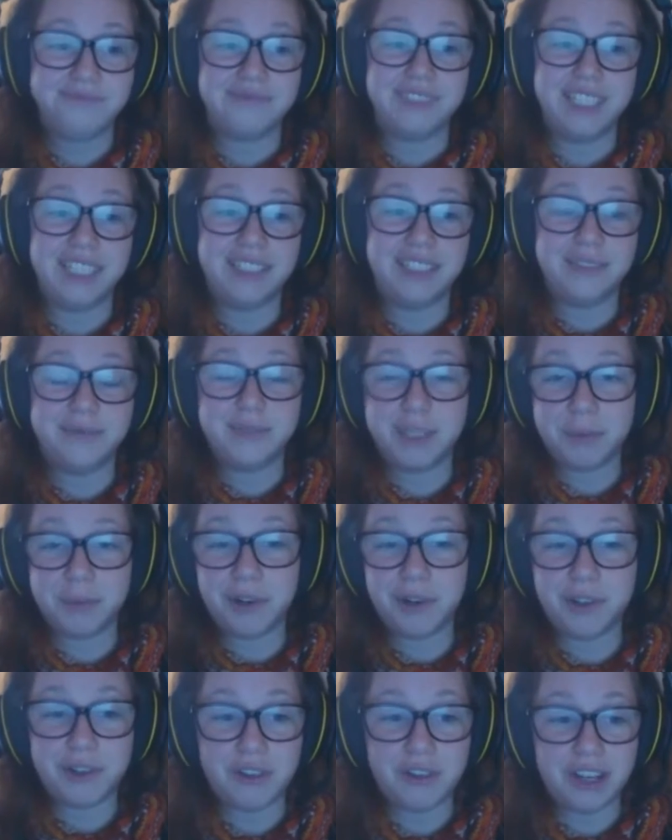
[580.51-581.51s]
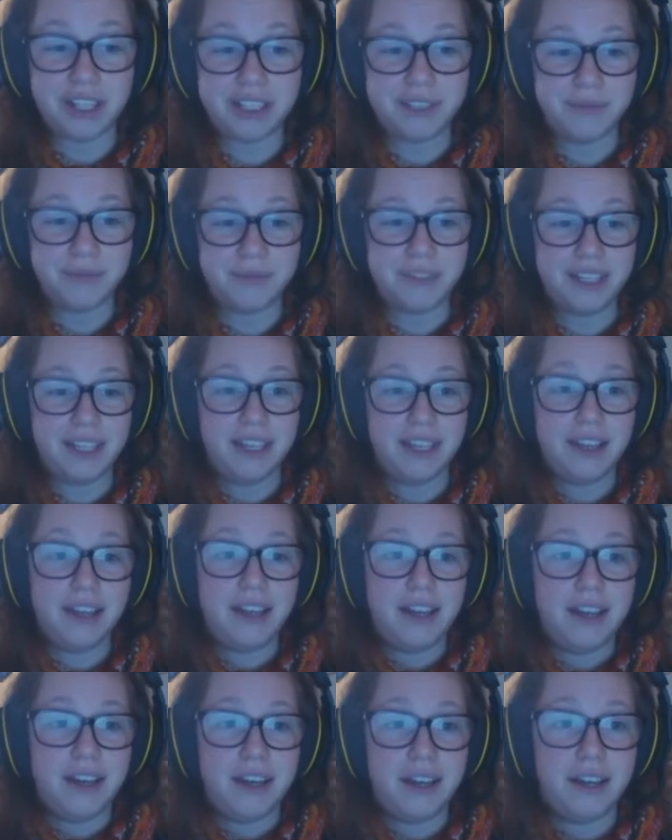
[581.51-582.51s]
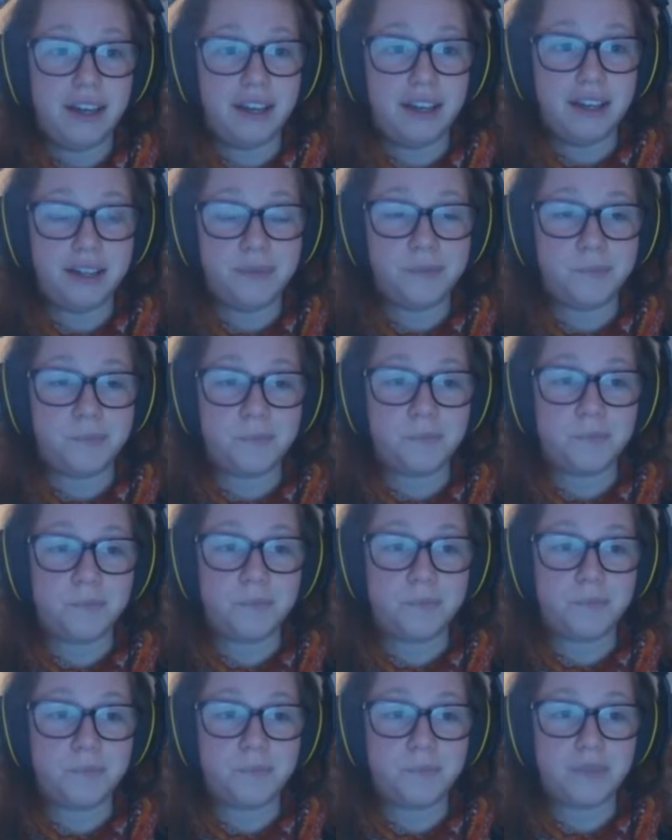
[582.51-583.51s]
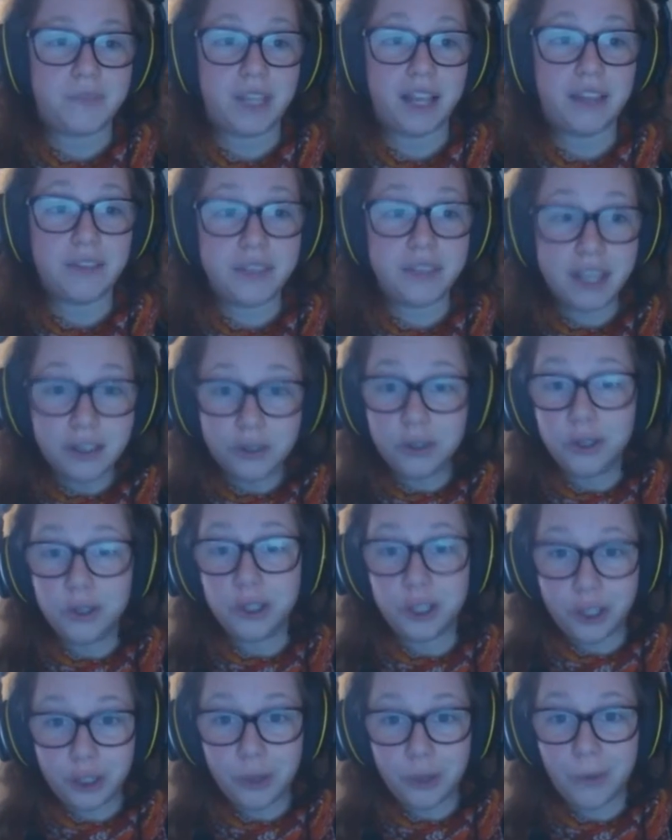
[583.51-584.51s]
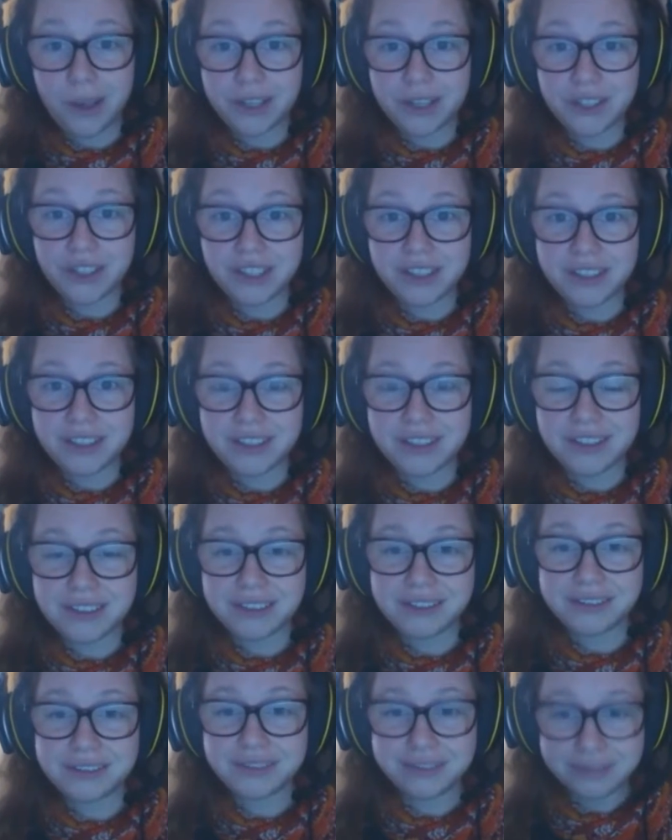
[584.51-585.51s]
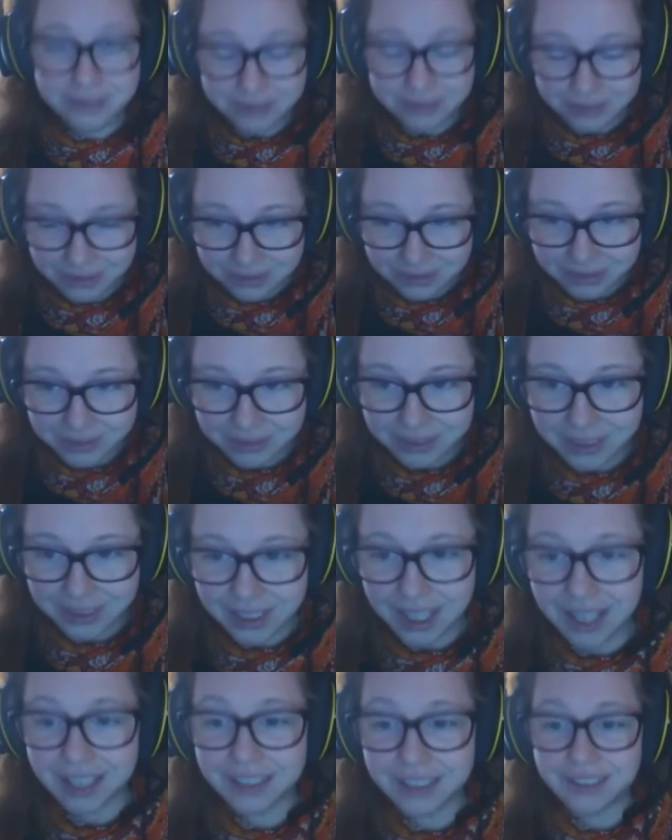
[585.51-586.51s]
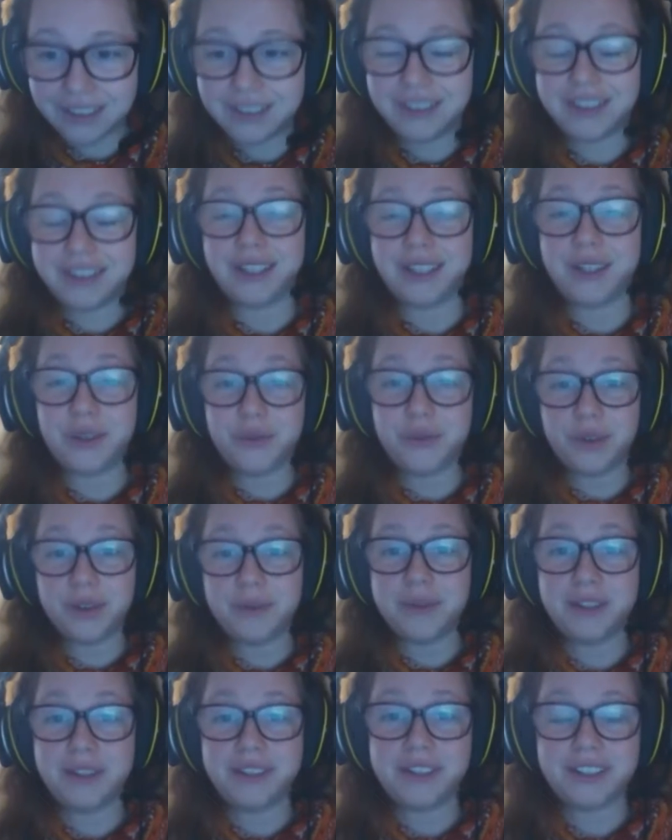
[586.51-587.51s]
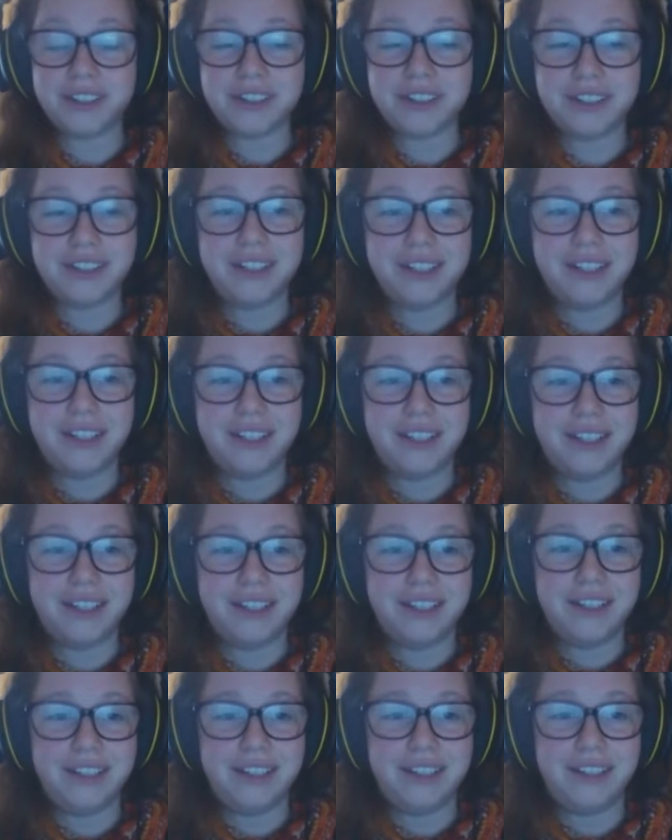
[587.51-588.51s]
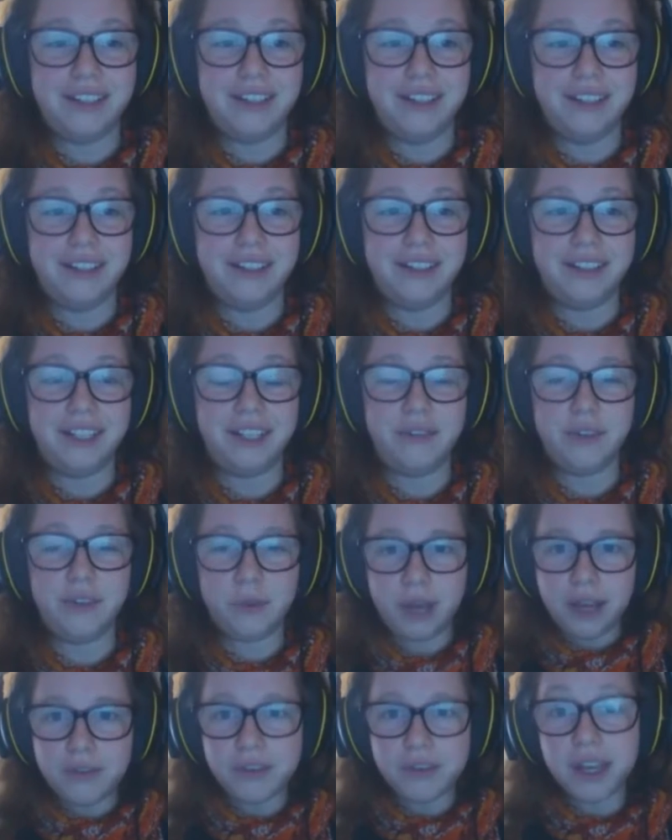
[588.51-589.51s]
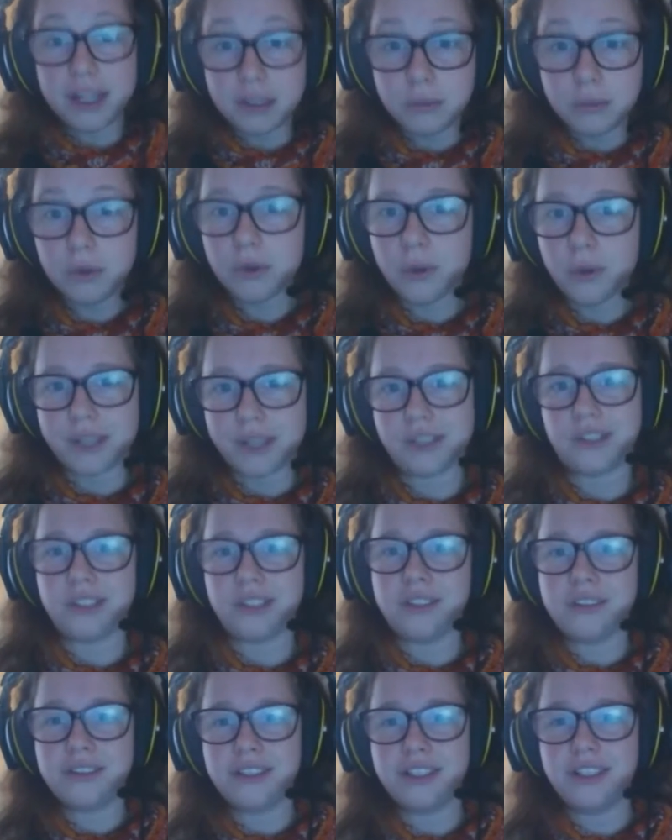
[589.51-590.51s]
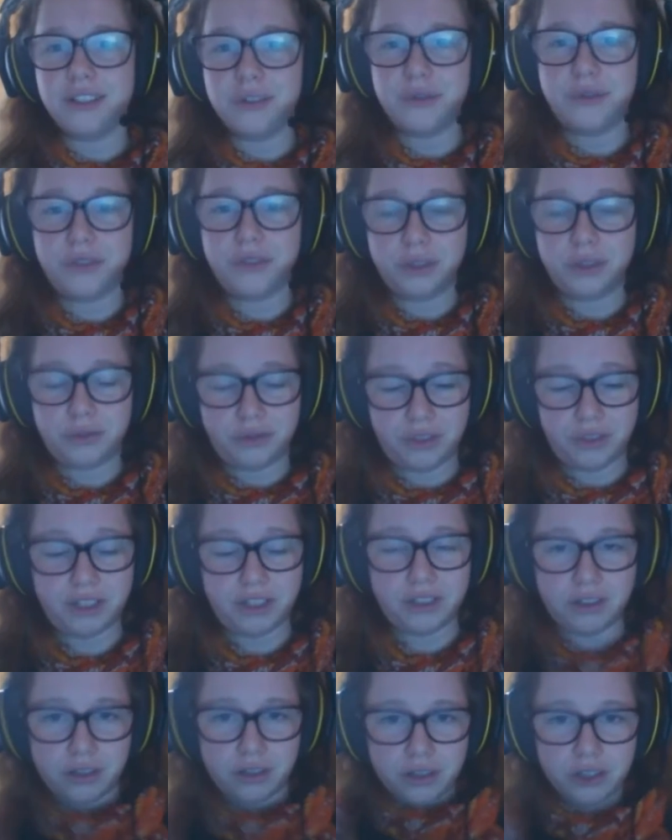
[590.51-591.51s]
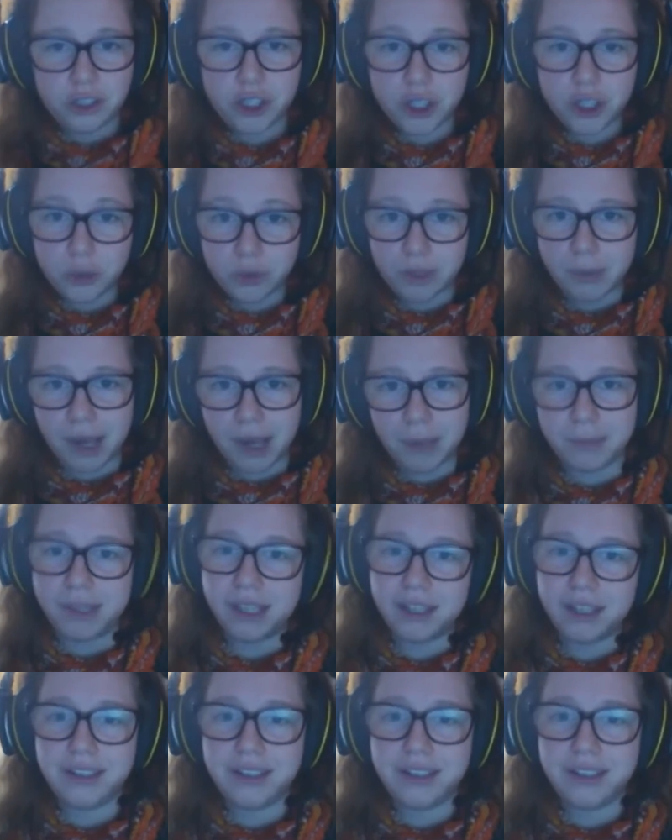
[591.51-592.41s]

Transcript: Yeah, Spyro the Dragon. And they're all her questions. And thank you very much. If you have any more questions, you know, feel free to shoot them at me.